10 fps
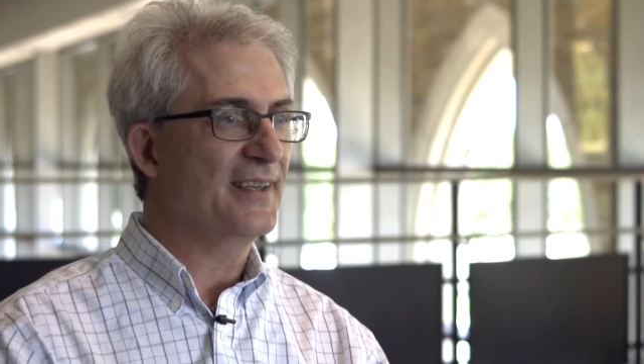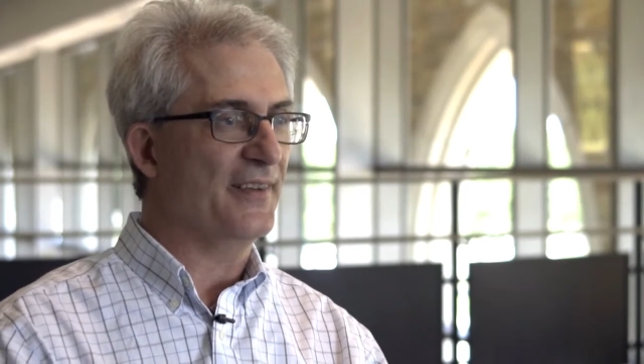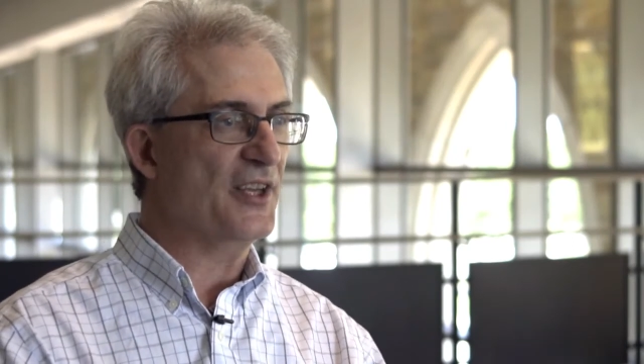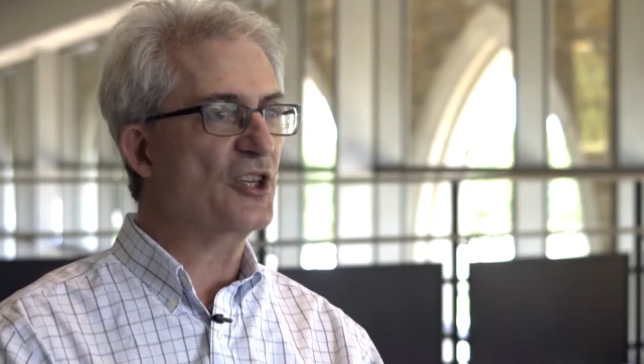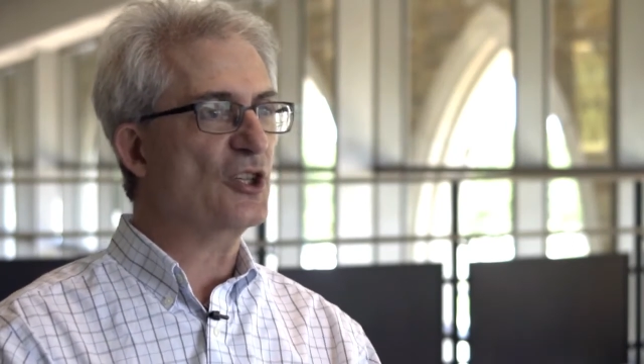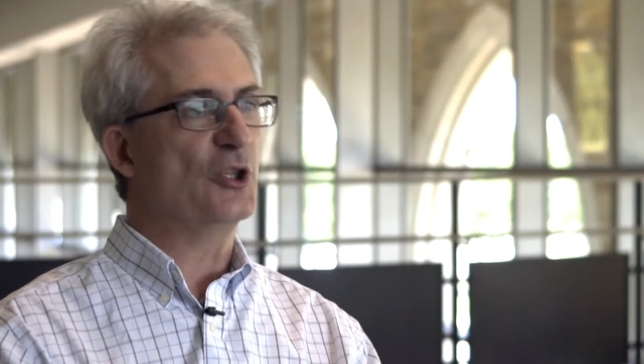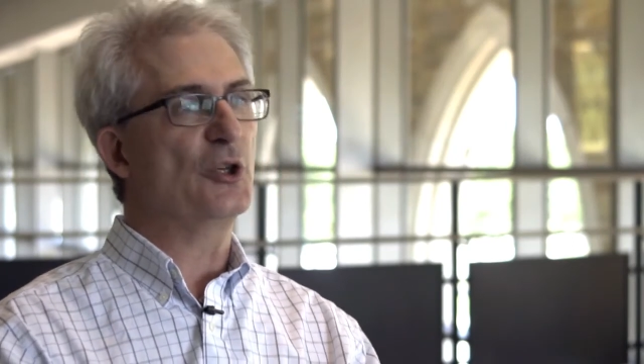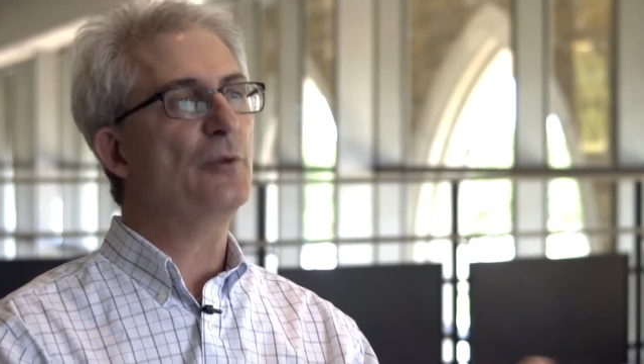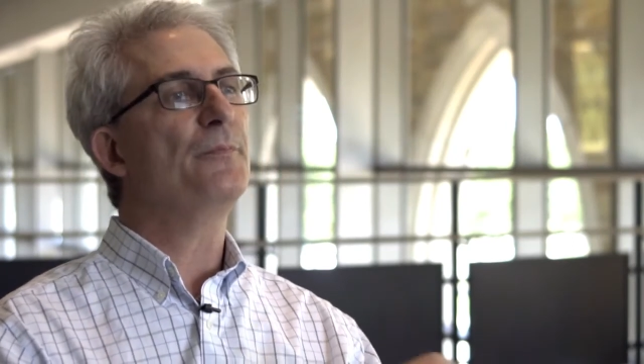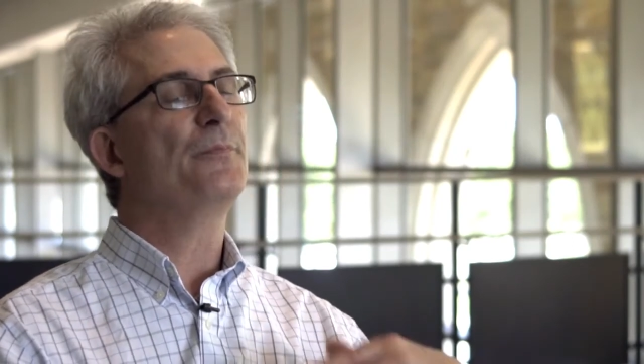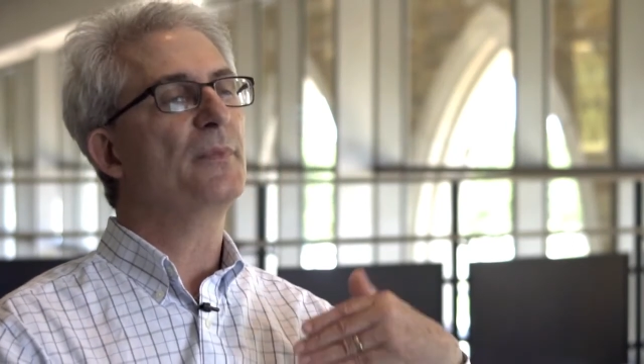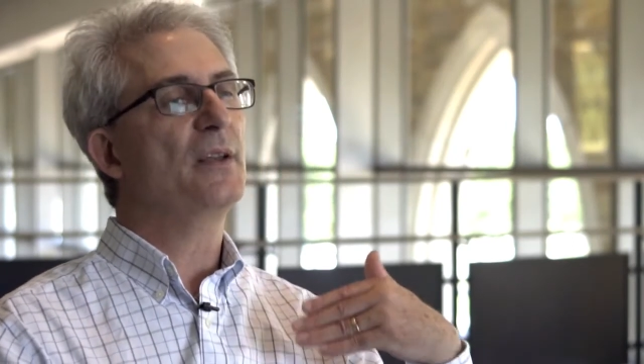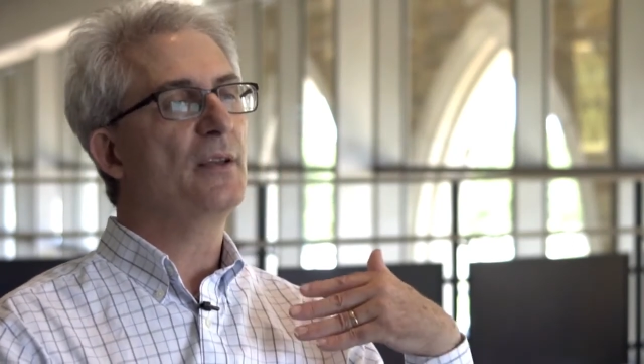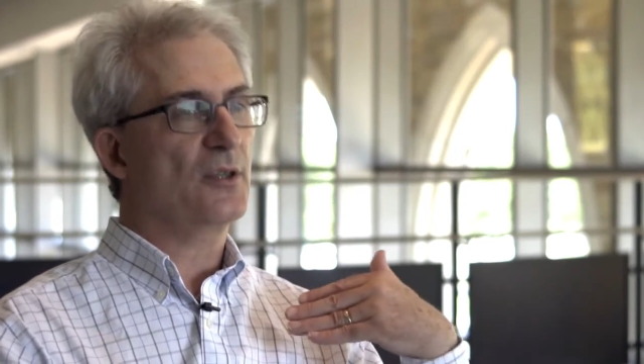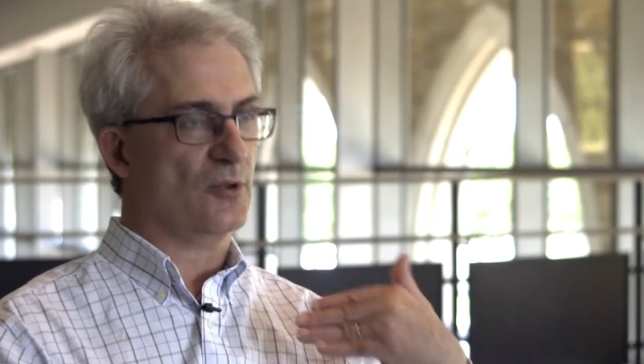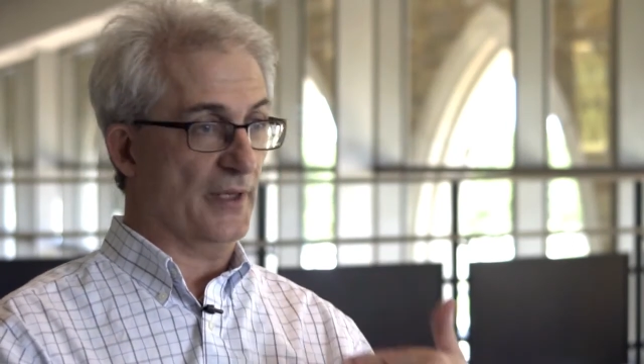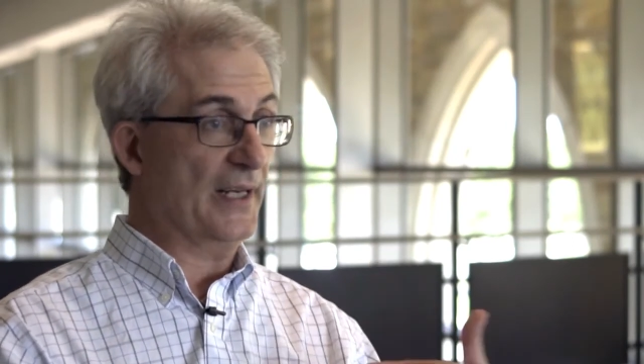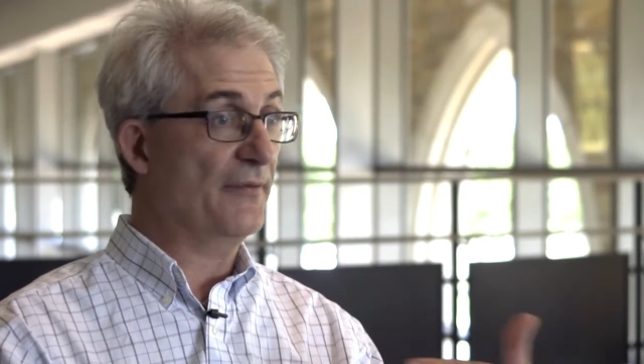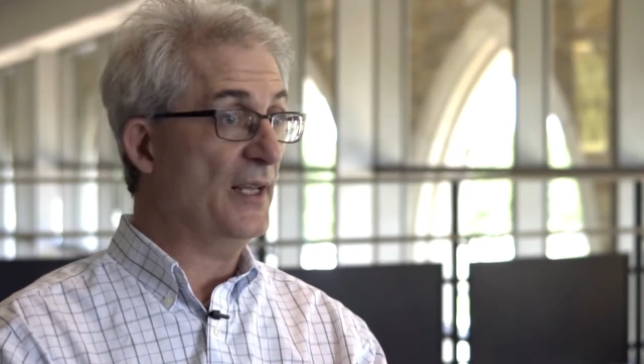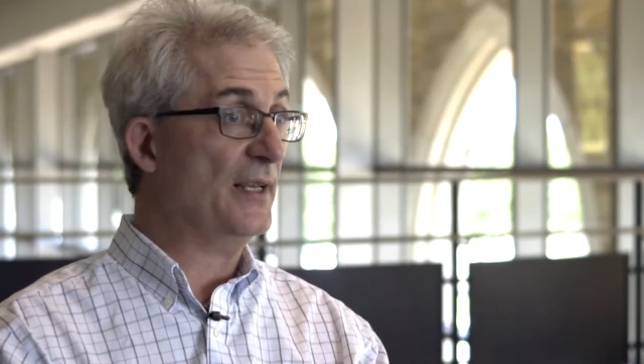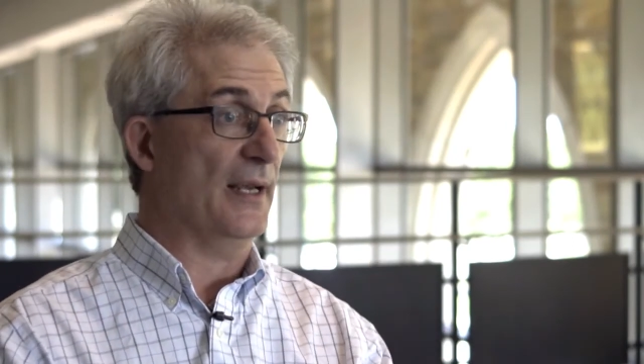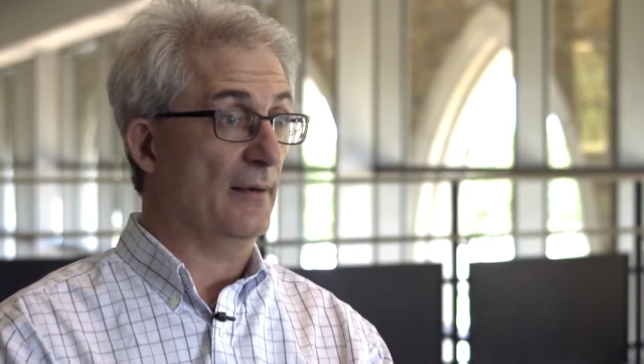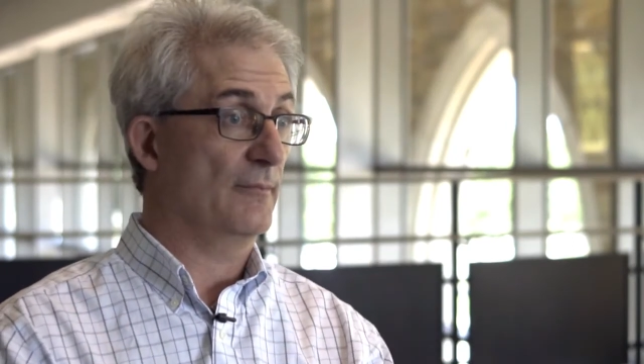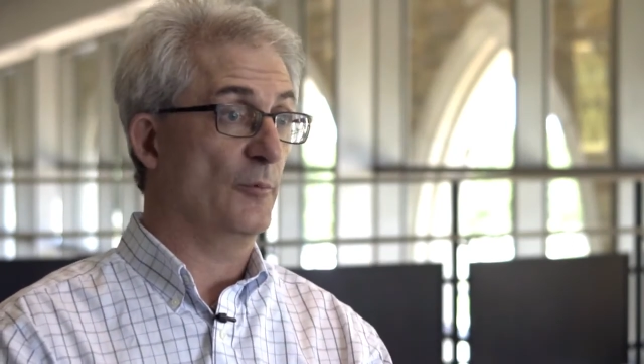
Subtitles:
These include creative thinking,